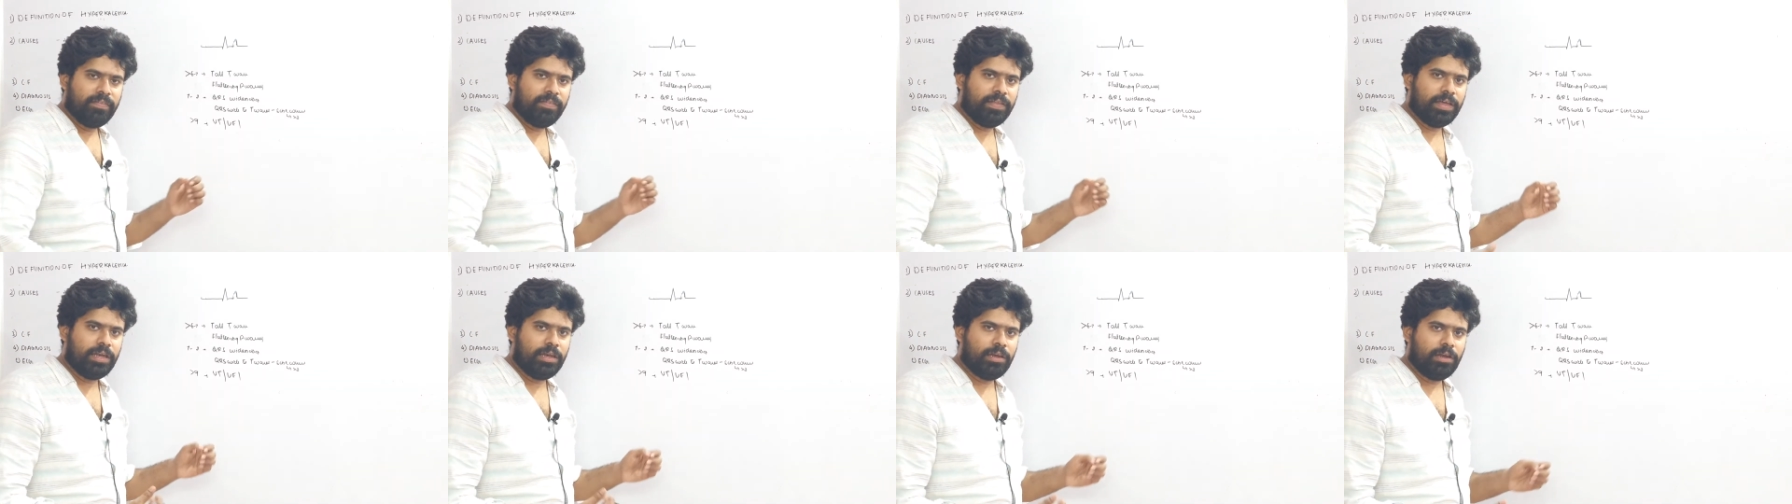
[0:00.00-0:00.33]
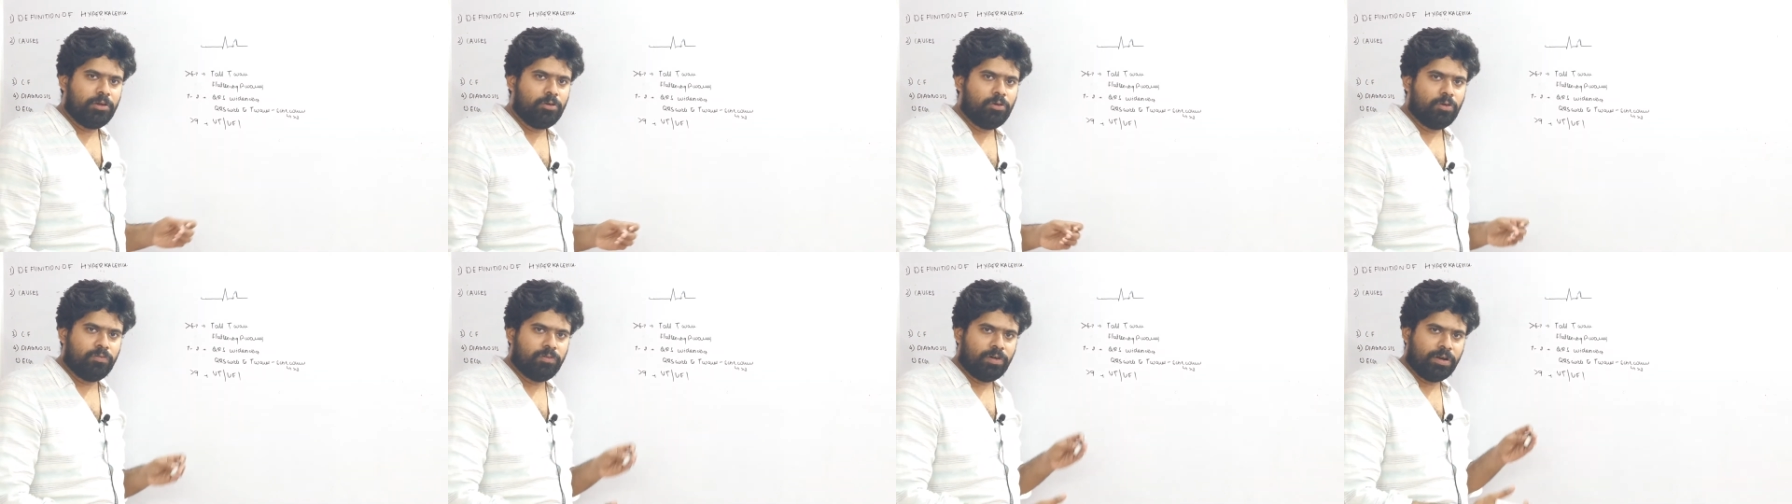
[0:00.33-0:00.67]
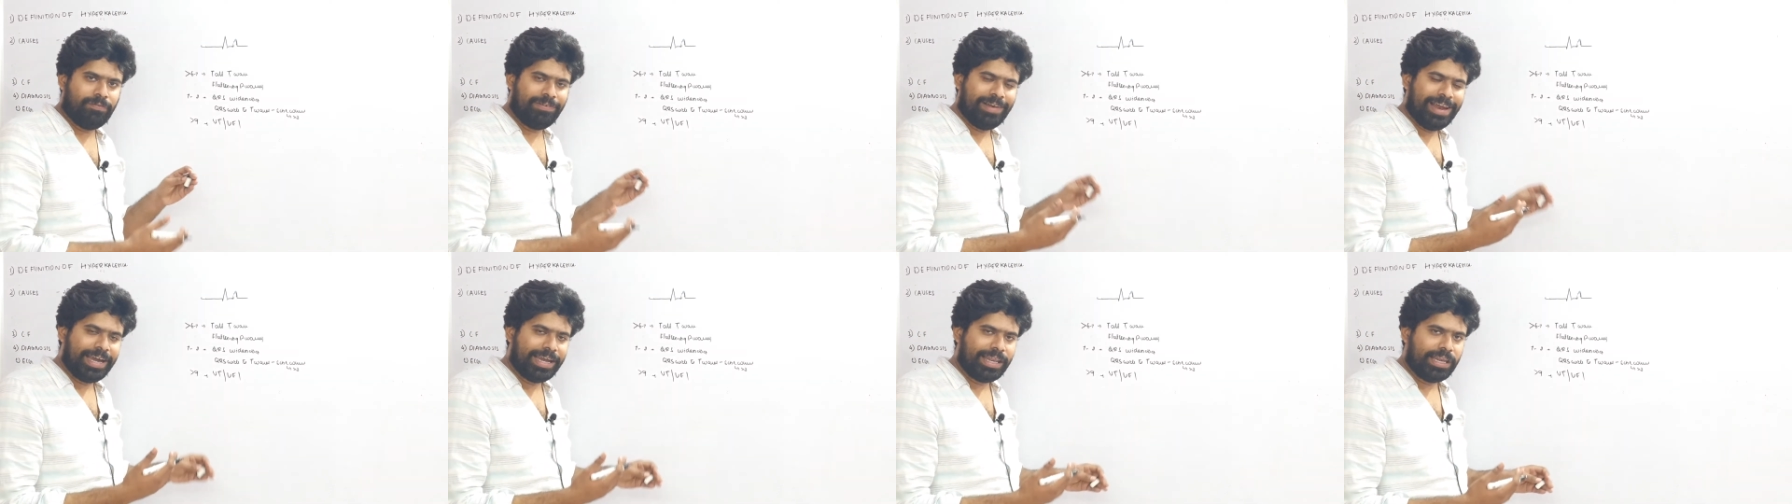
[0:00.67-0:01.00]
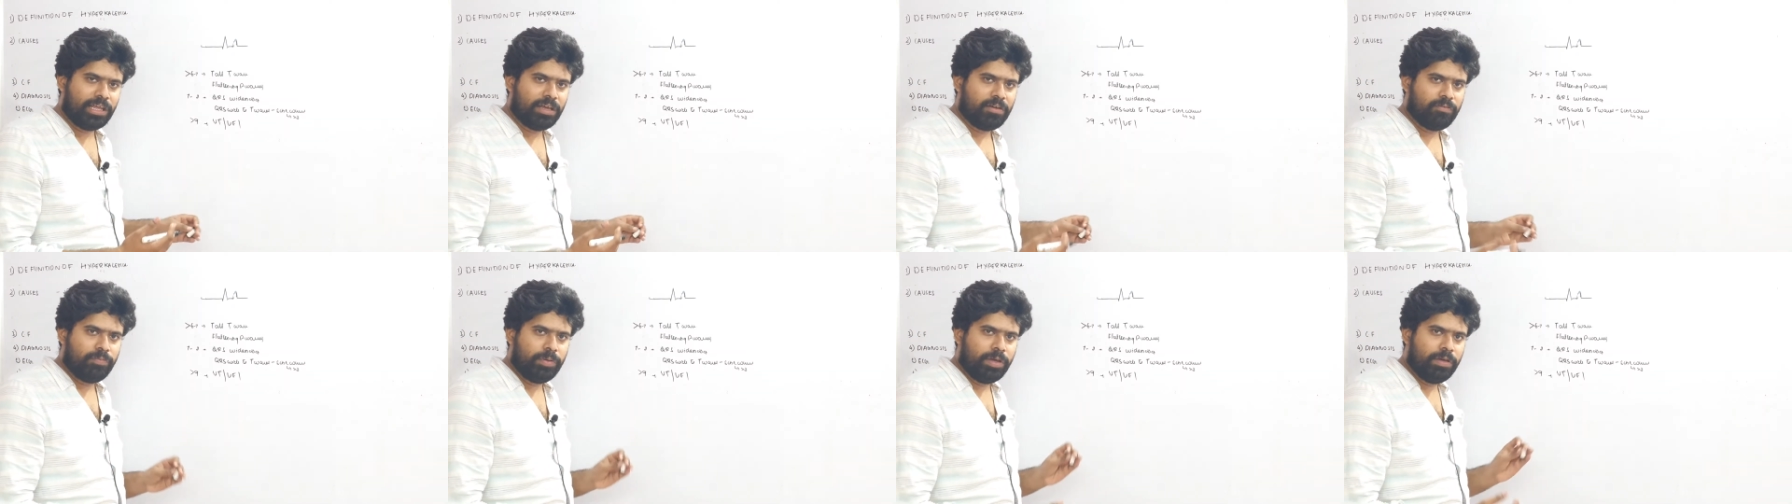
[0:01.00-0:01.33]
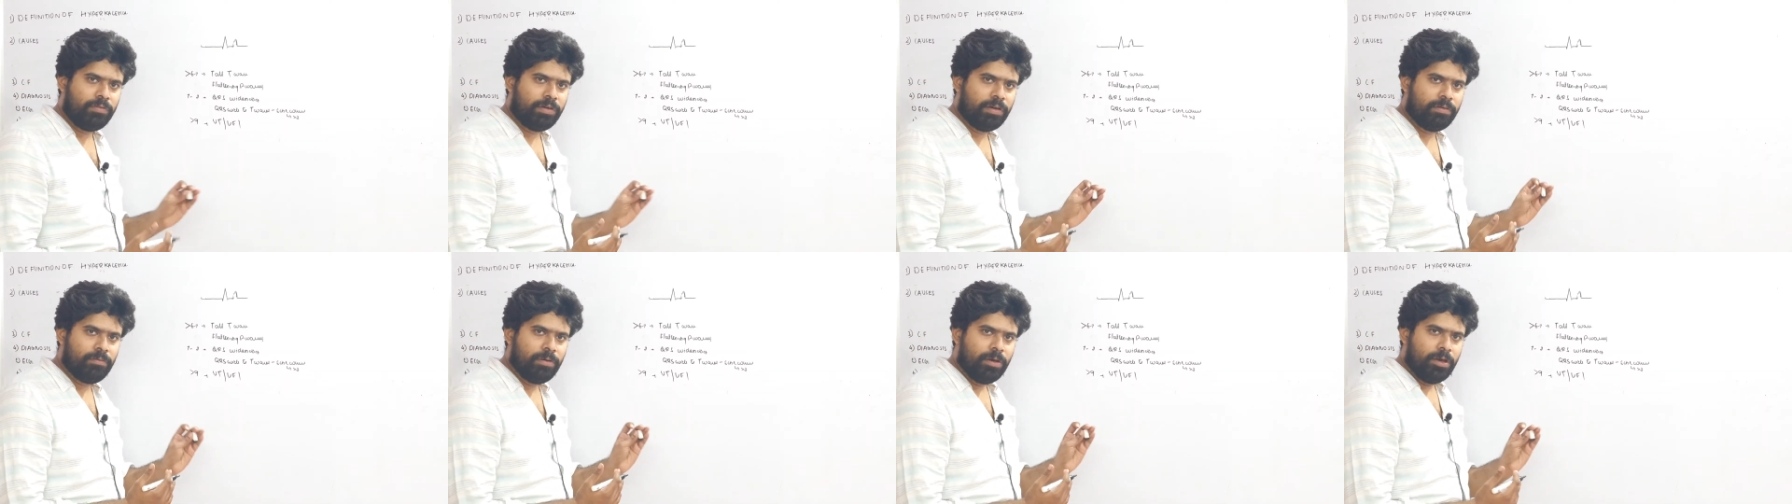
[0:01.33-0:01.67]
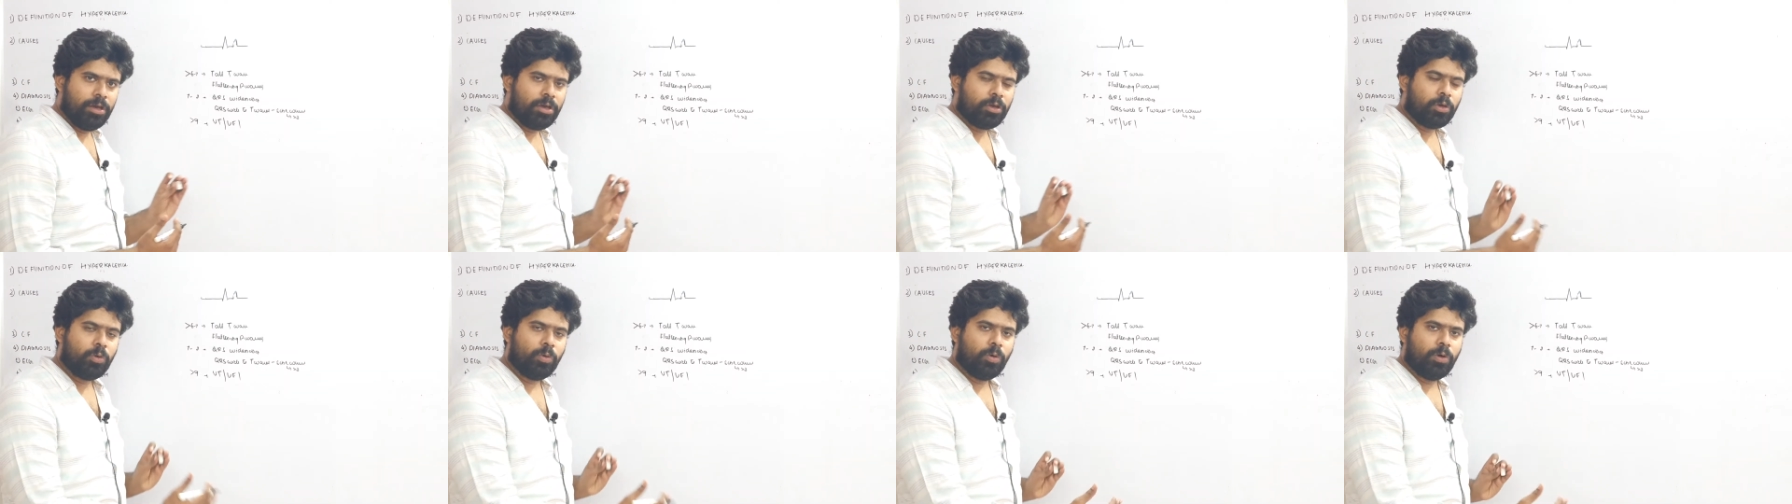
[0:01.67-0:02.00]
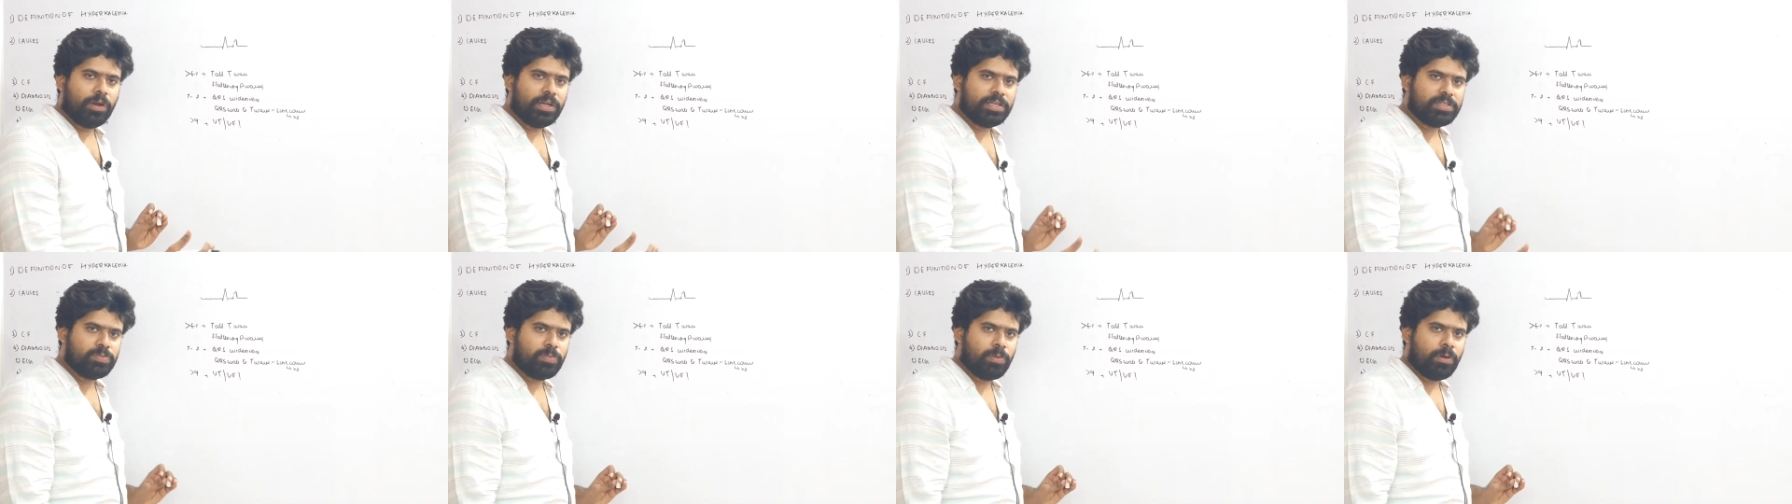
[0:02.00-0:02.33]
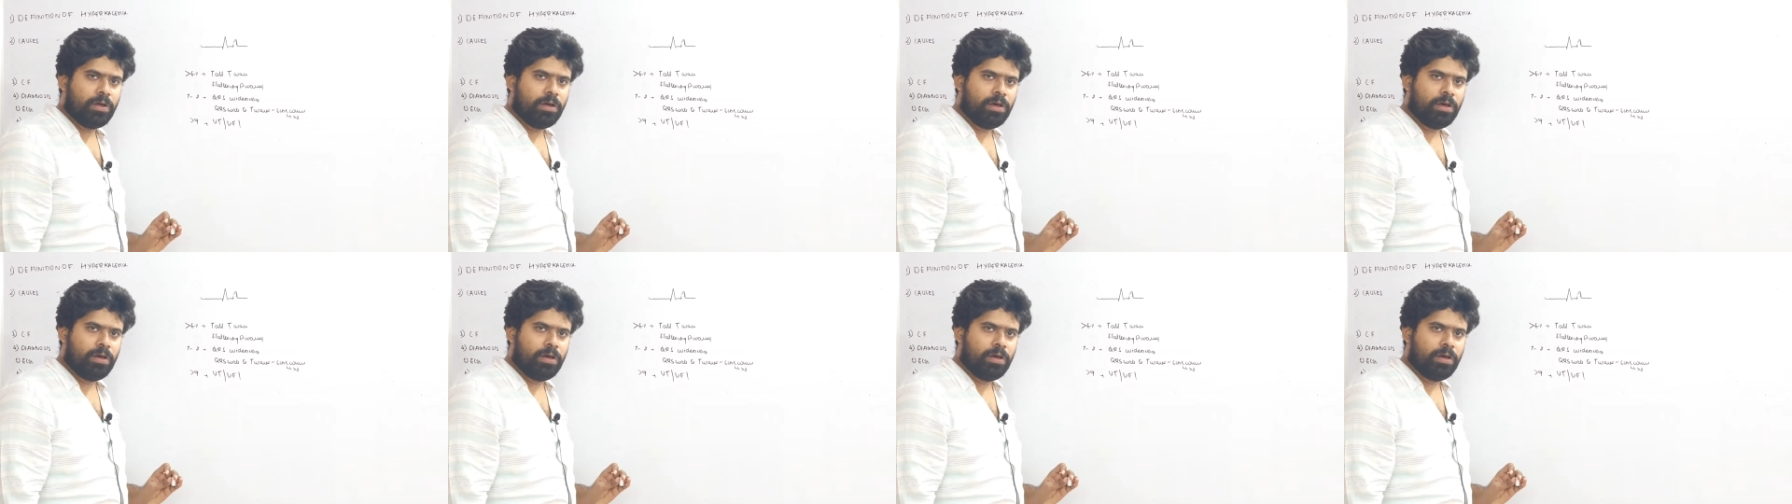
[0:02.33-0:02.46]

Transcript: then we'll go for flattening of P wave, QRS